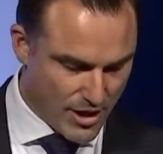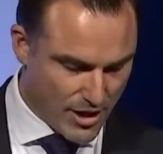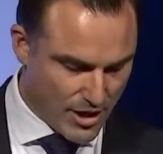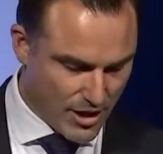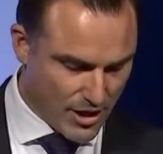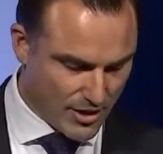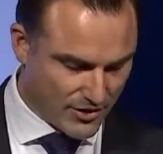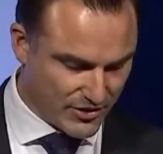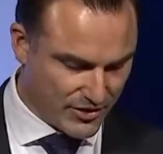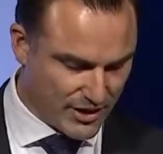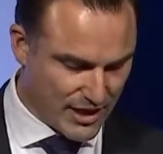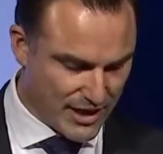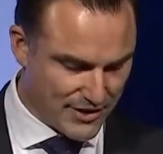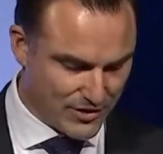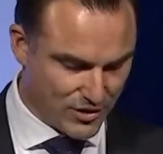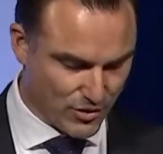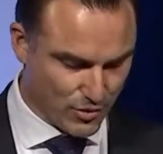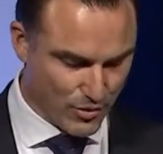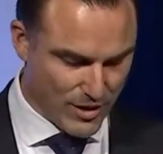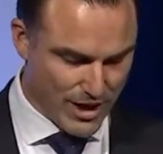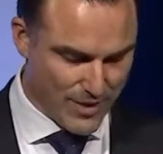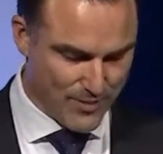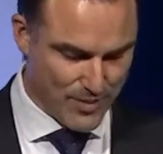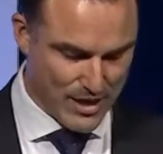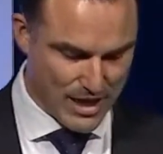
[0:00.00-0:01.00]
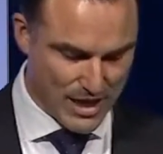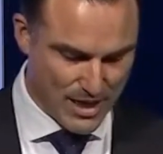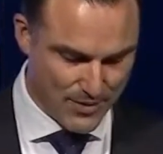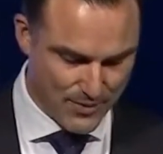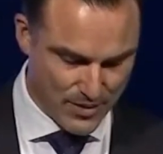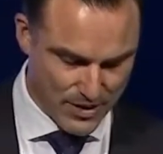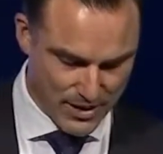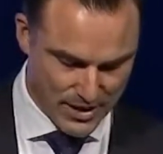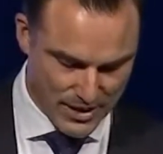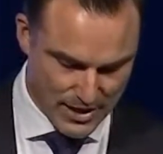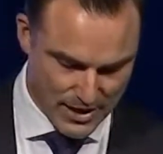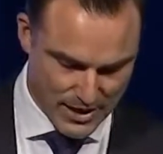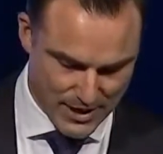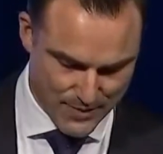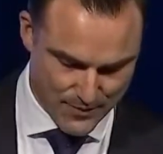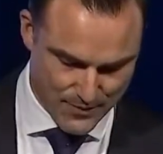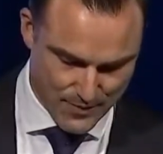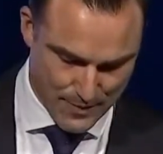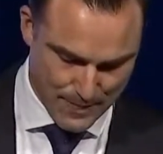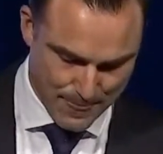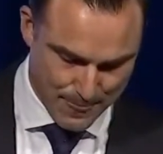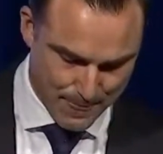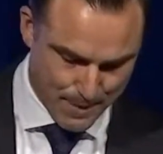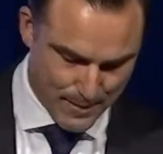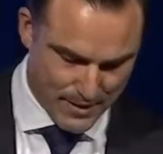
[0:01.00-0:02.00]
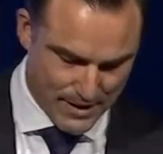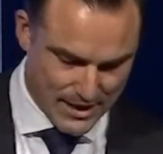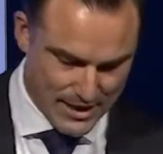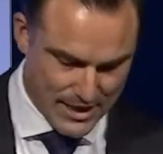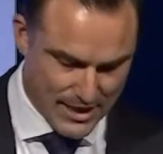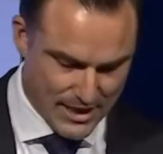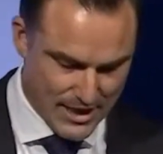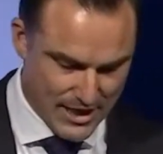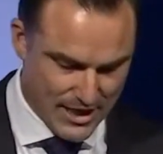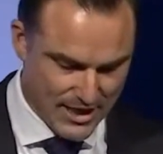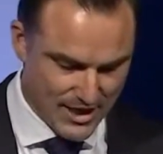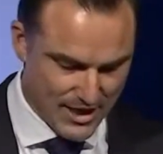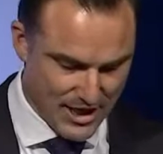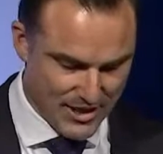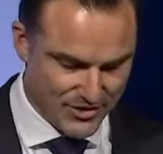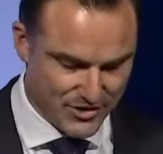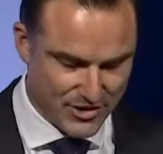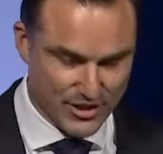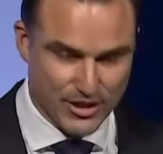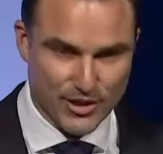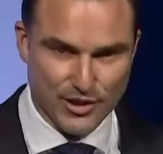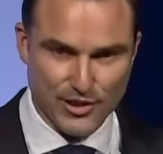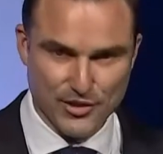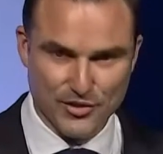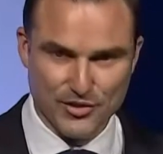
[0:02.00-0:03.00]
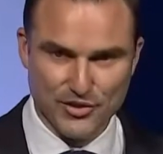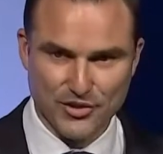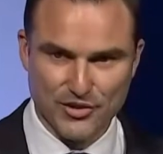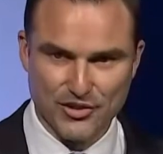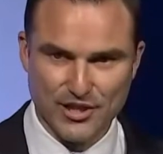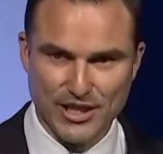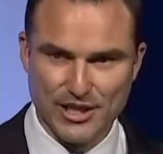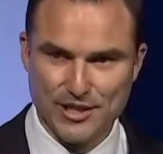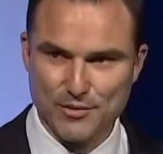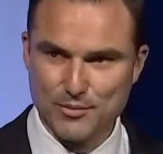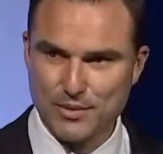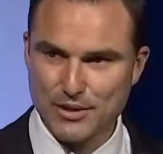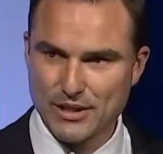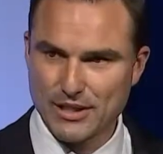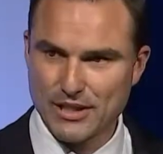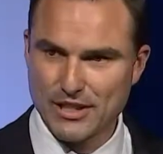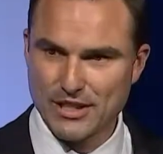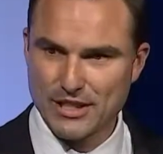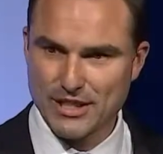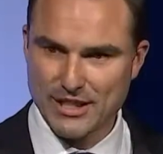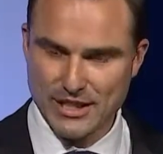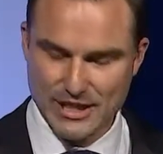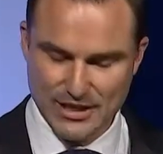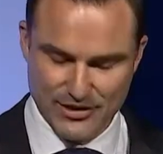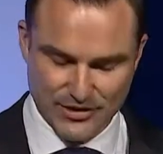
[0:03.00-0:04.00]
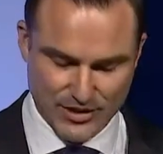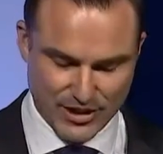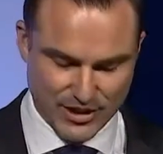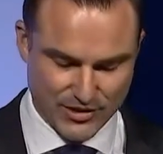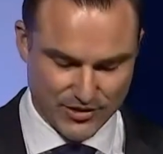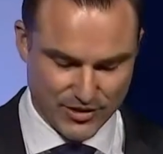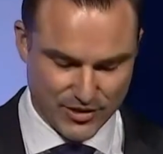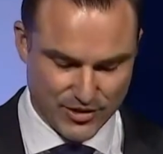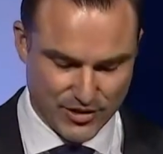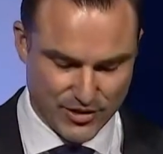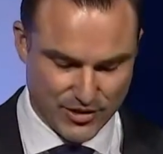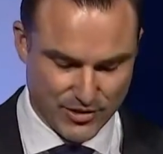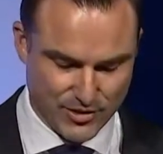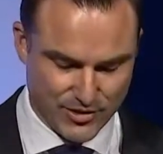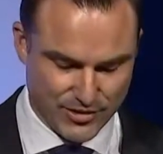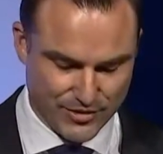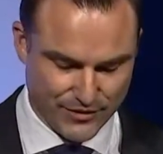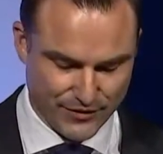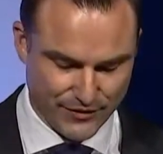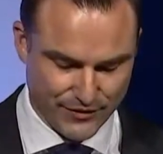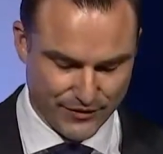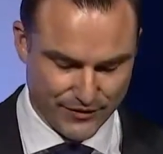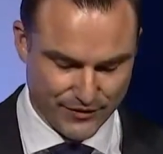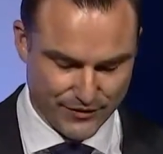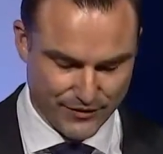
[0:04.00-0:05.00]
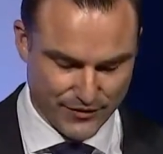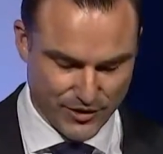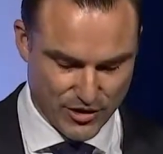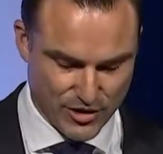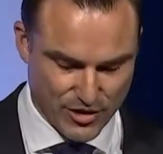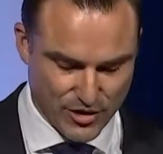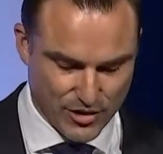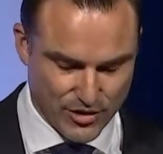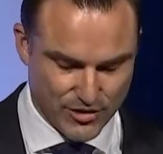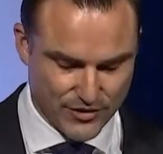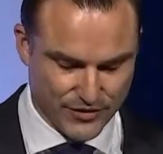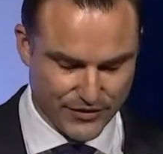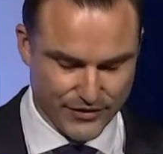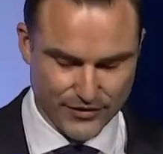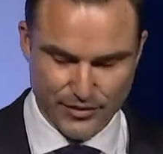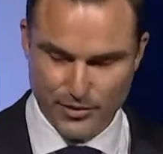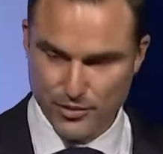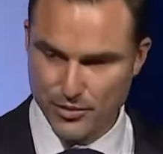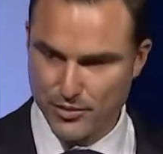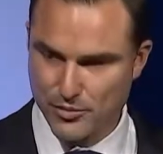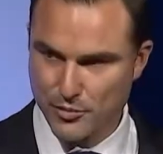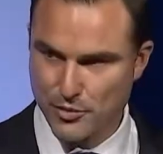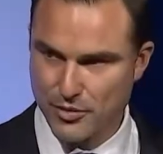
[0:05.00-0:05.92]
I'll start to wrap up, and as you know, sustainability is a huge field.